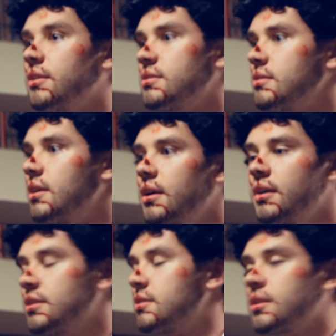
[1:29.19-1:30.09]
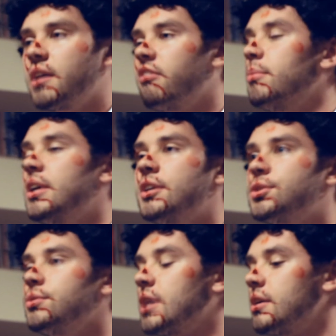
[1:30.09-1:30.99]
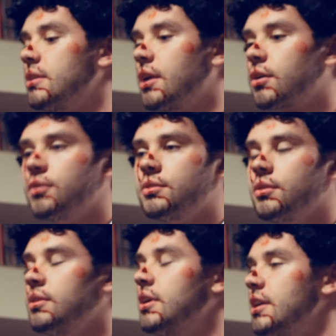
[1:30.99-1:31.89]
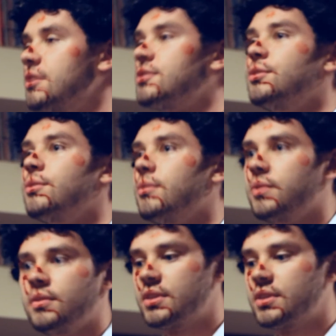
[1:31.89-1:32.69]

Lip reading: Just the government issues that are going to ensue.